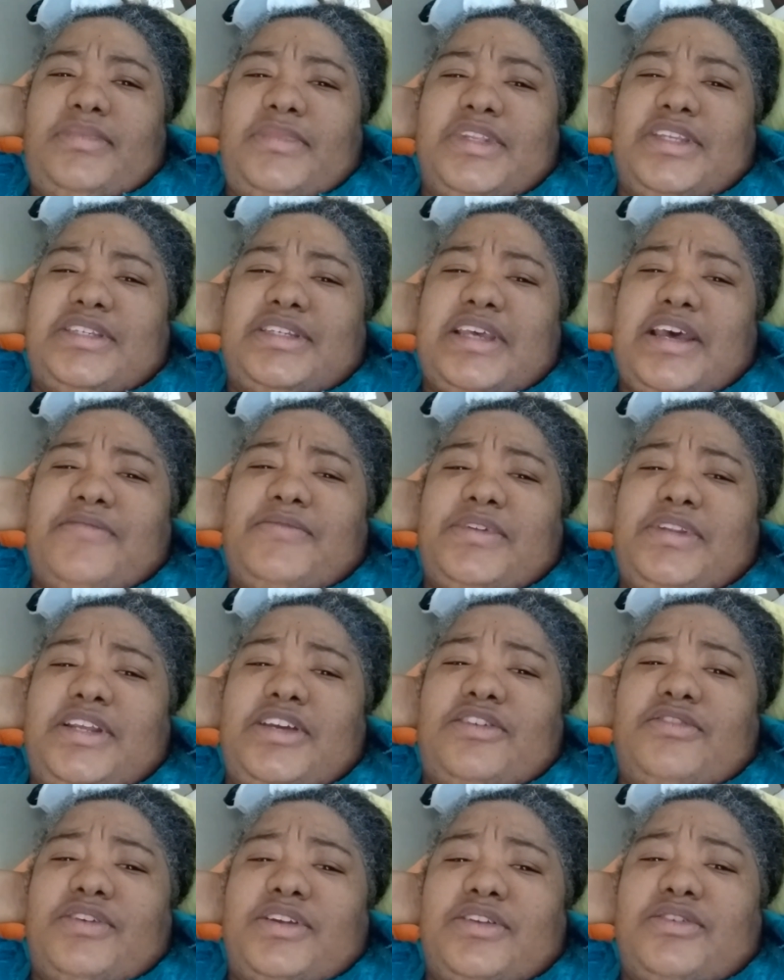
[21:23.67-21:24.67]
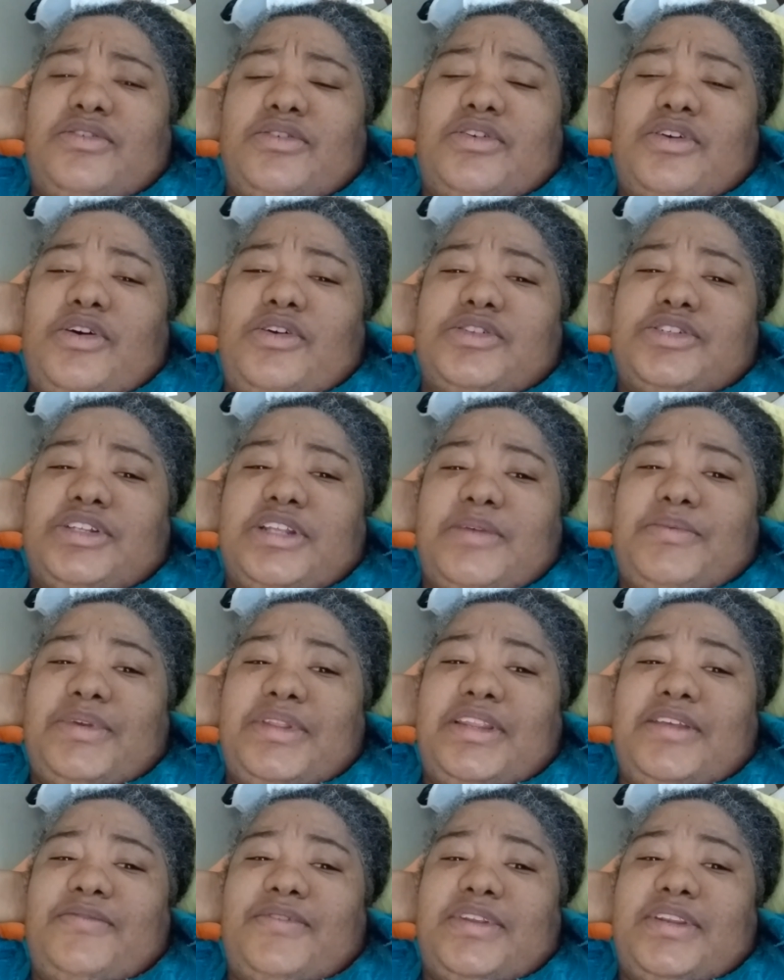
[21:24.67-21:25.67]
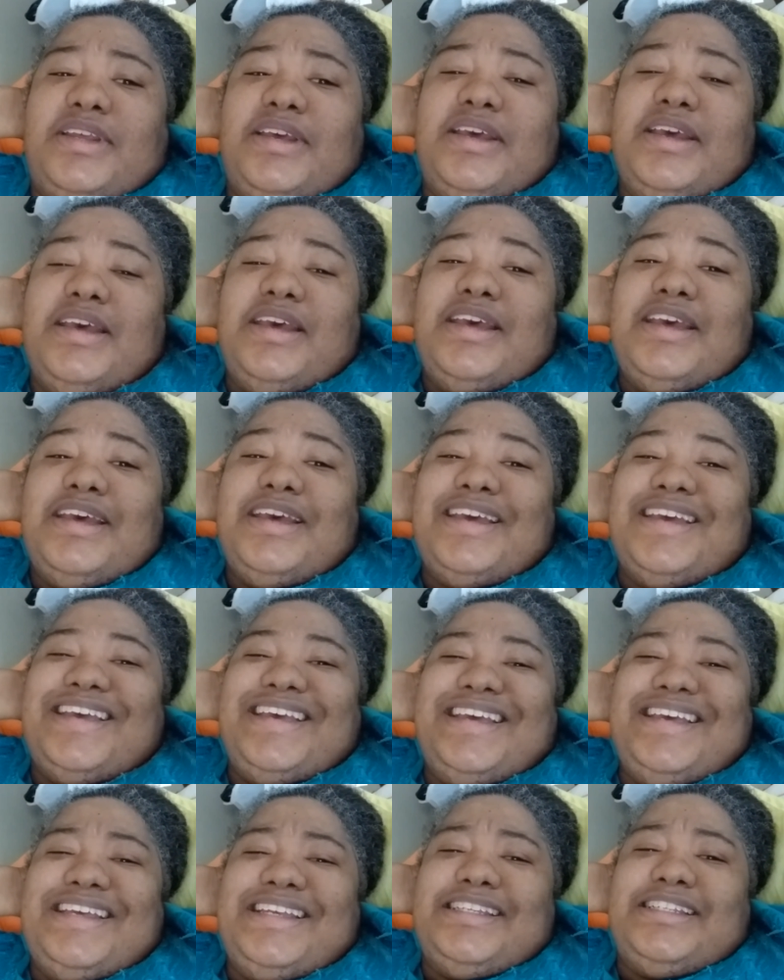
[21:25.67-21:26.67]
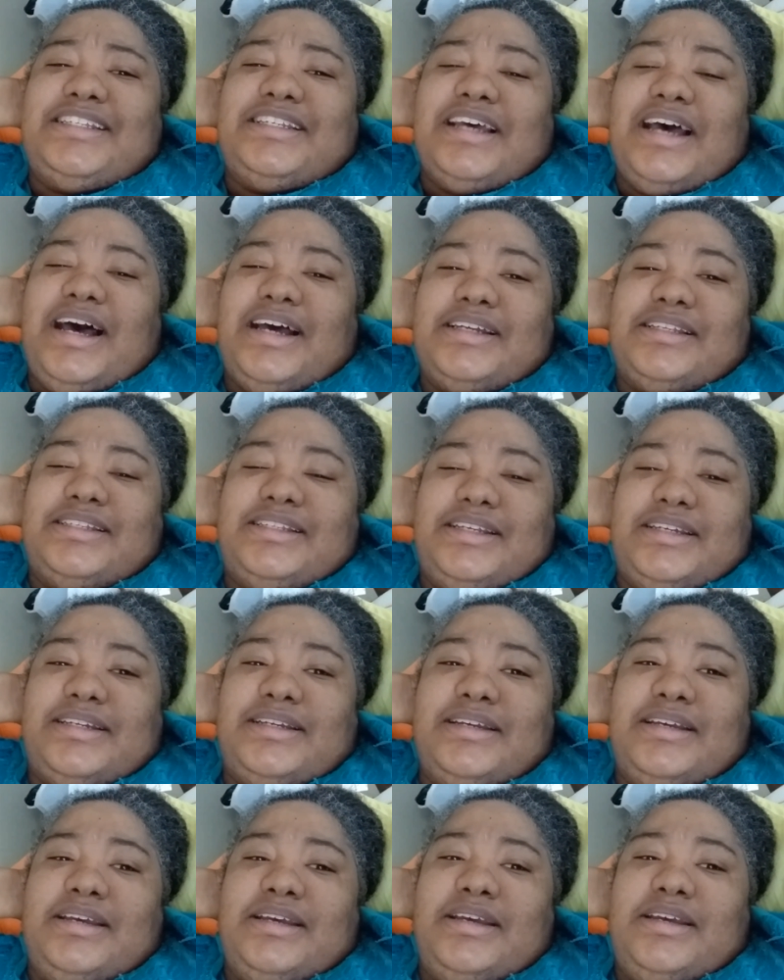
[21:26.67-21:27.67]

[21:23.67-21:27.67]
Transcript: this heavily critical culture that we live in, is toxic.